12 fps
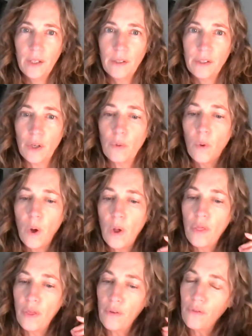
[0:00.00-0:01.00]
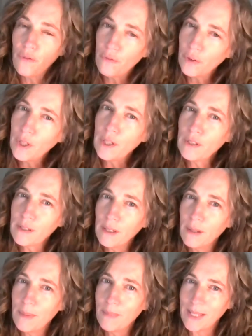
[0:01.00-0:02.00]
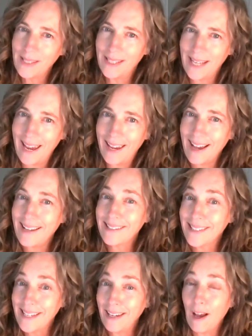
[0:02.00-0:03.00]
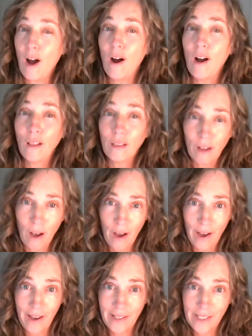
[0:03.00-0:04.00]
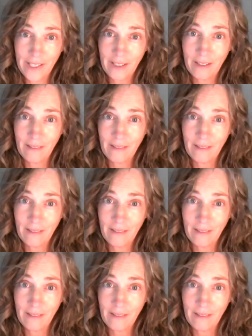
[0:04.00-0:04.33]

So the first mistake I see a lot